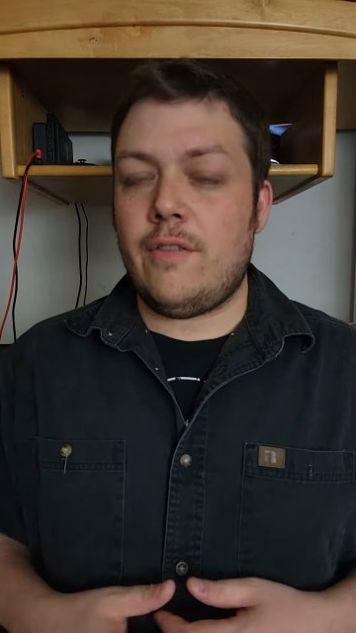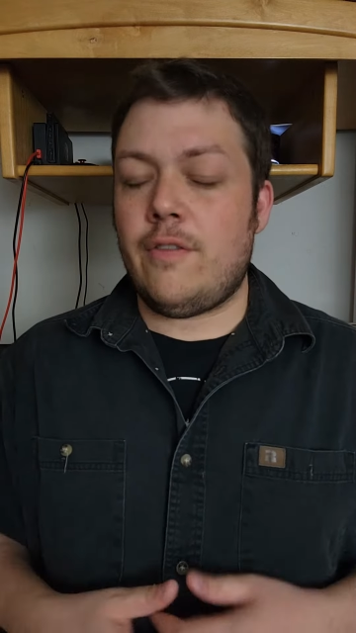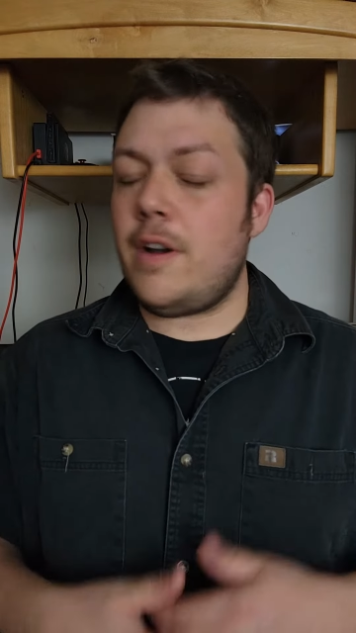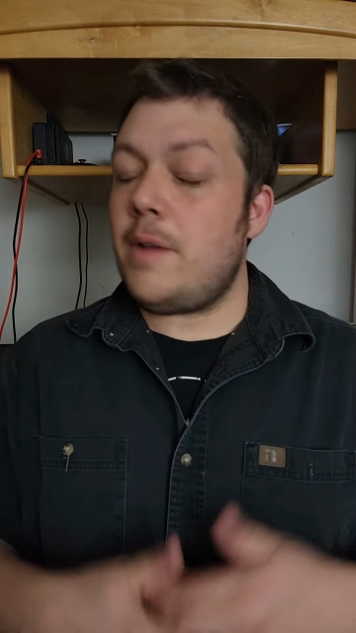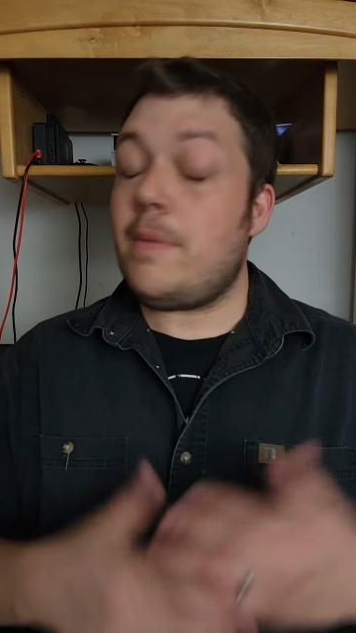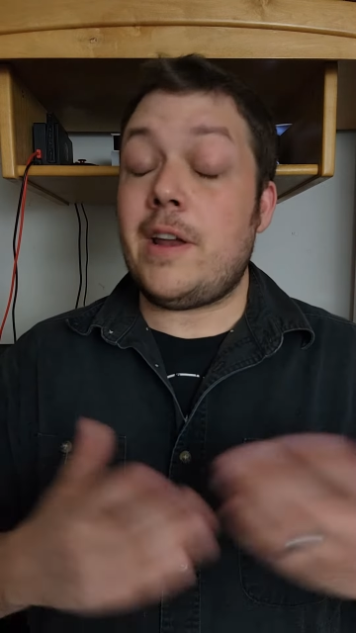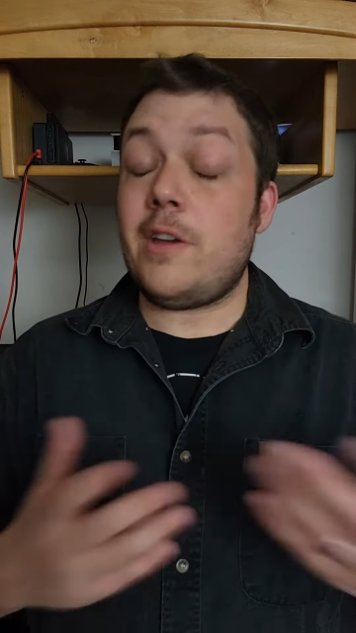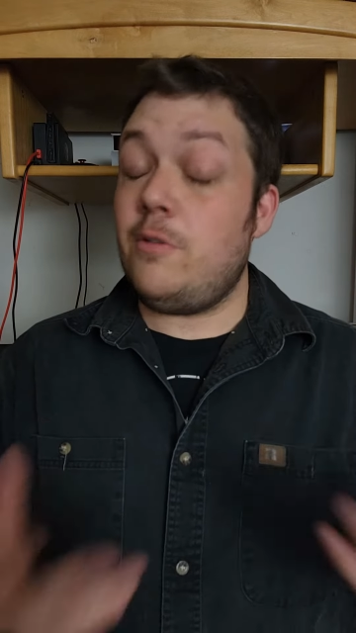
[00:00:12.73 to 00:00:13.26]
For
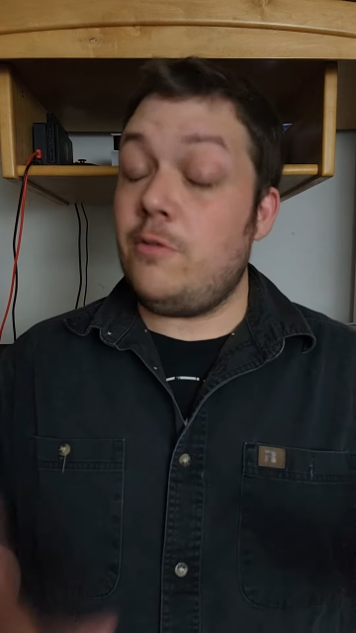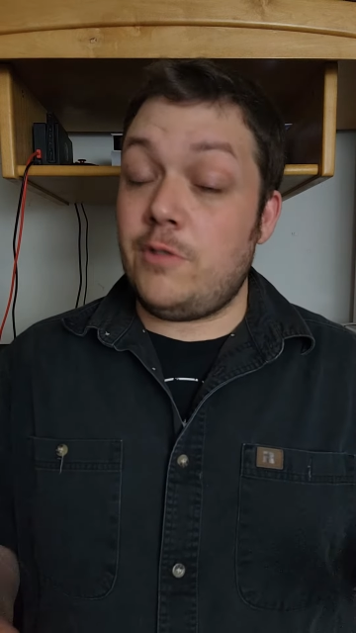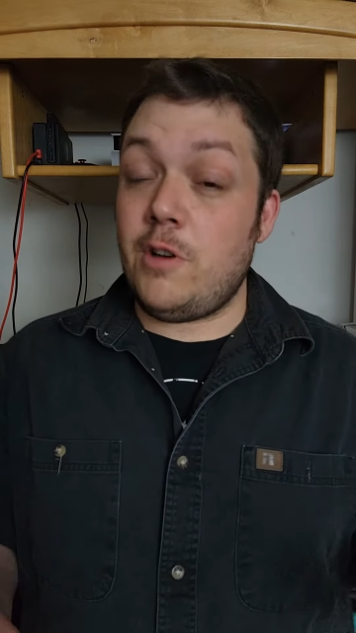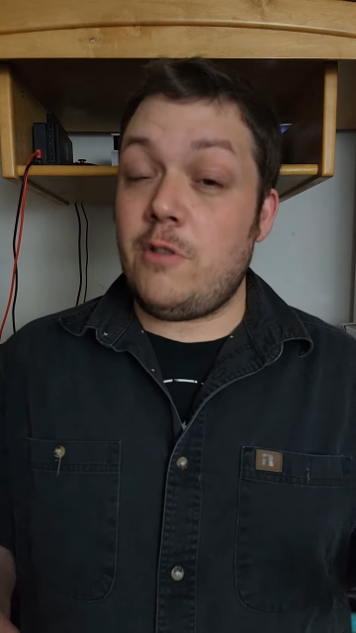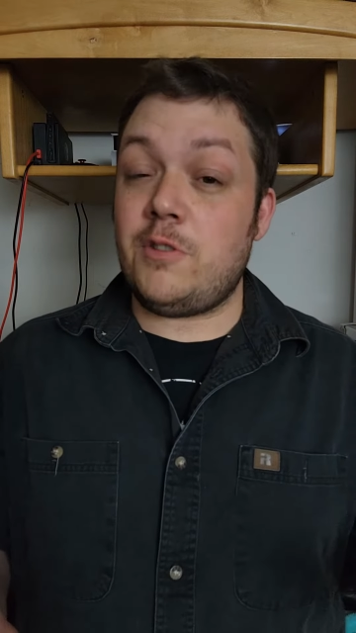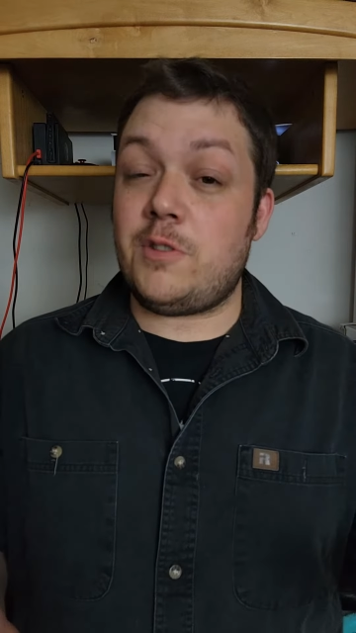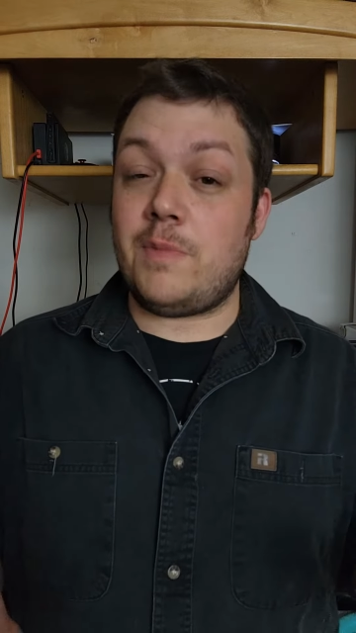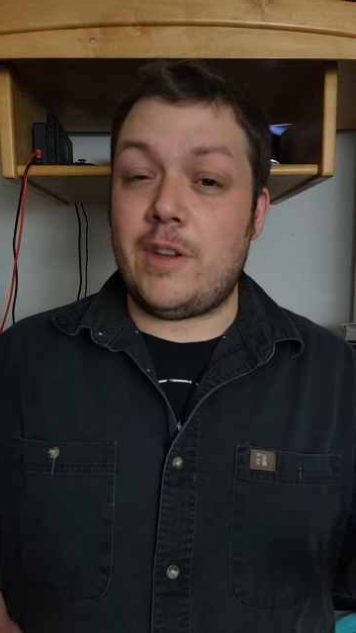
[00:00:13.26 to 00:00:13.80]
anybody who
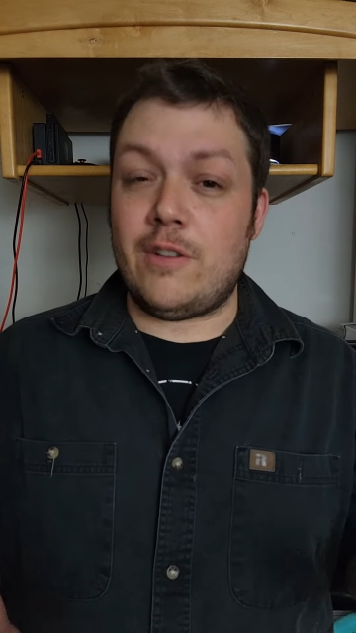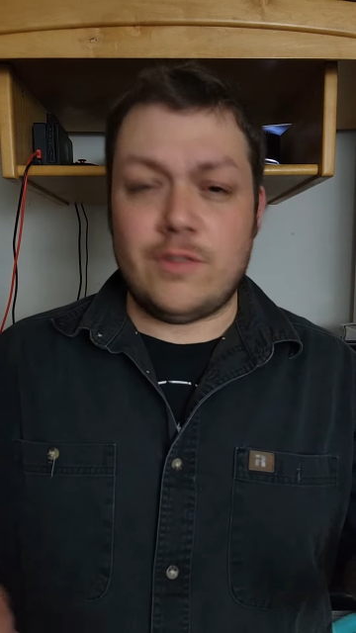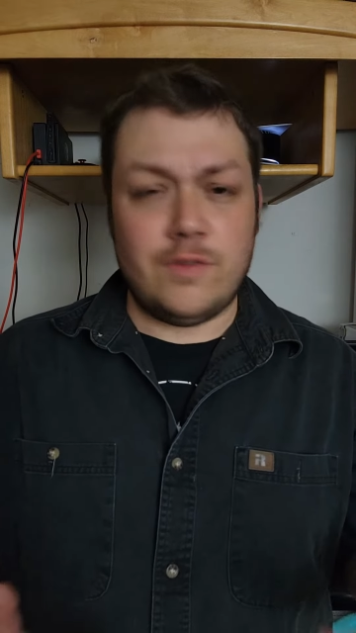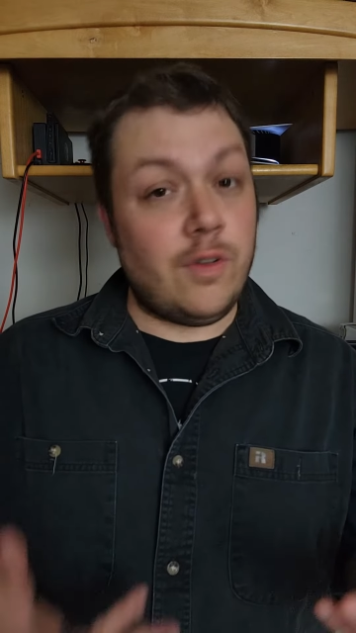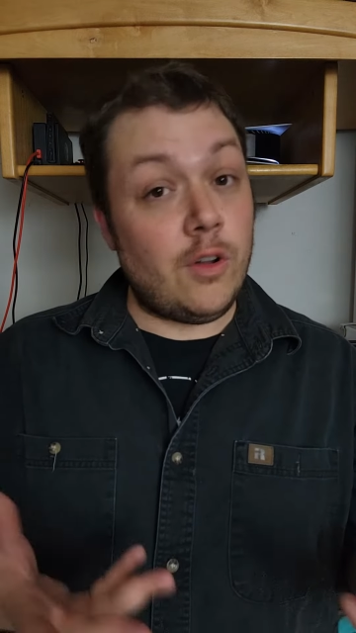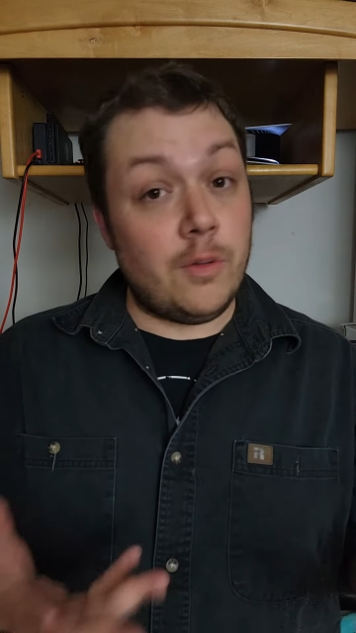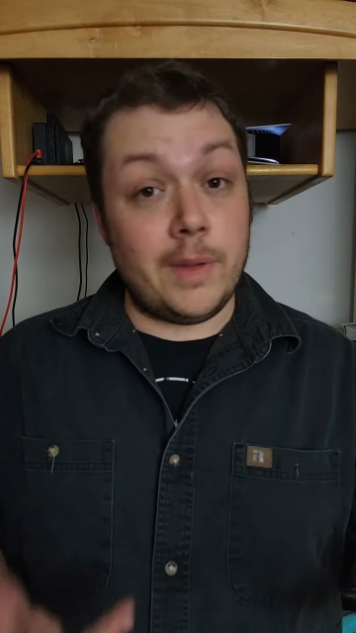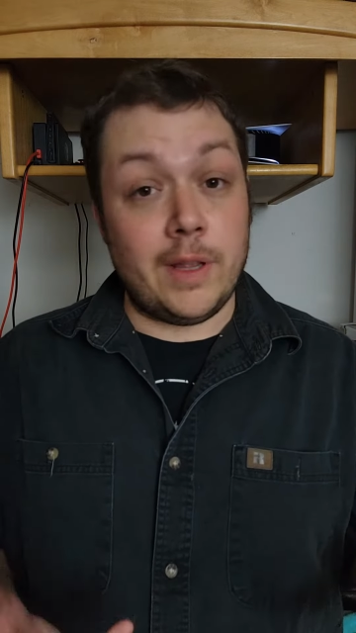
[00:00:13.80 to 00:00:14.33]
knows me or has
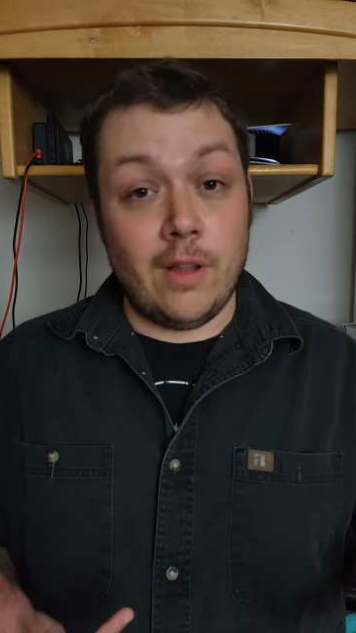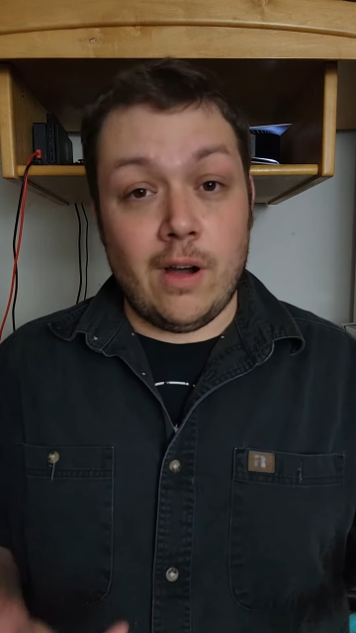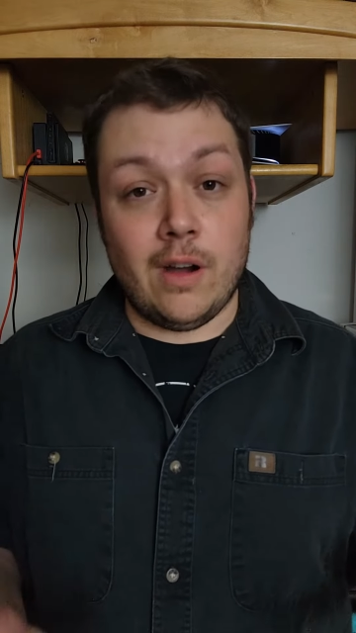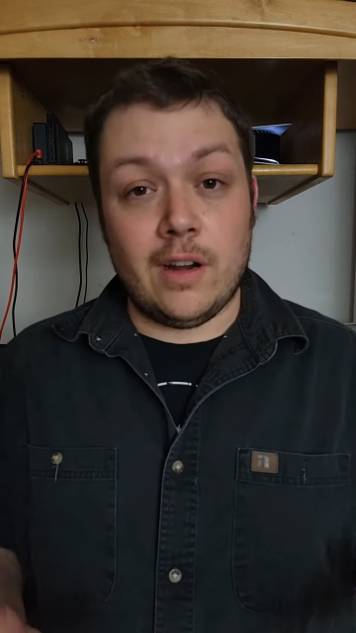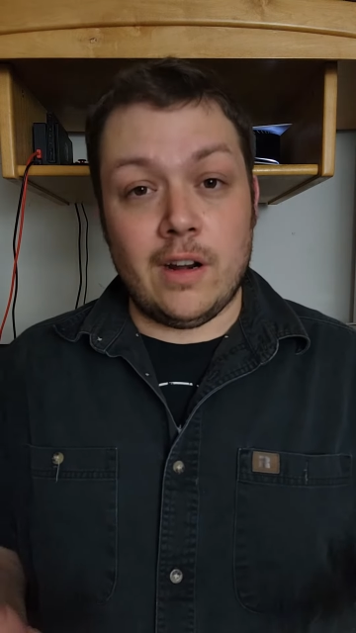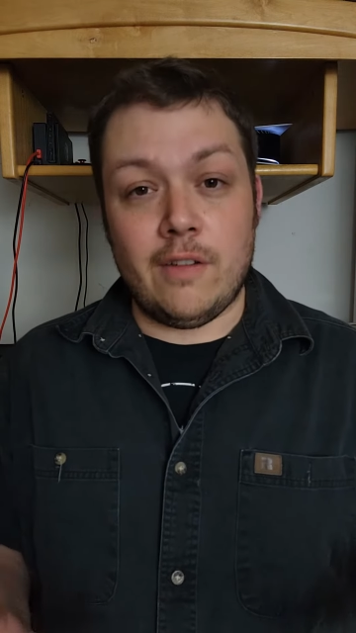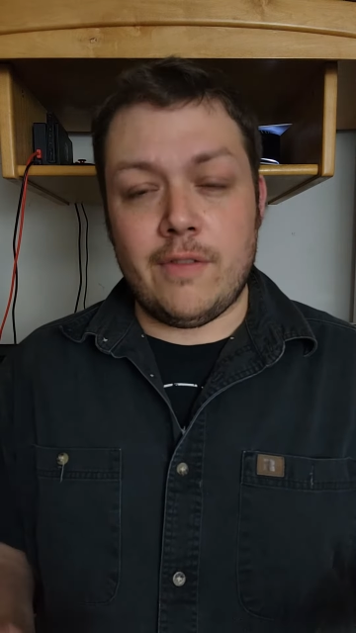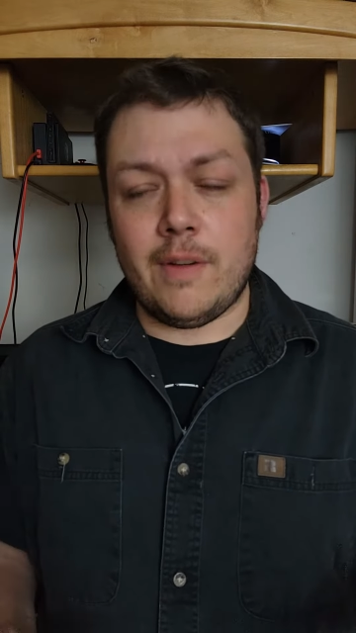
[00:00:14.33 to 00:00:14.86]
followed me
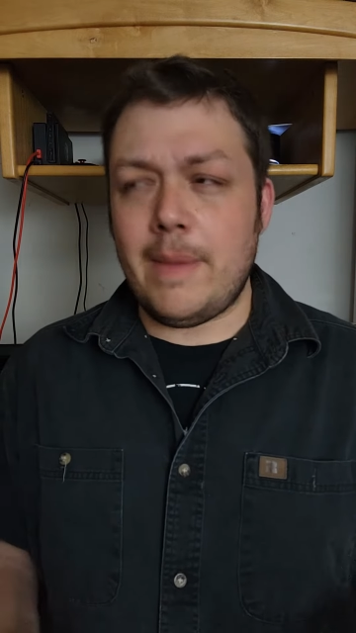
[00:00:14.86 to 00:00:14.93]
long enough,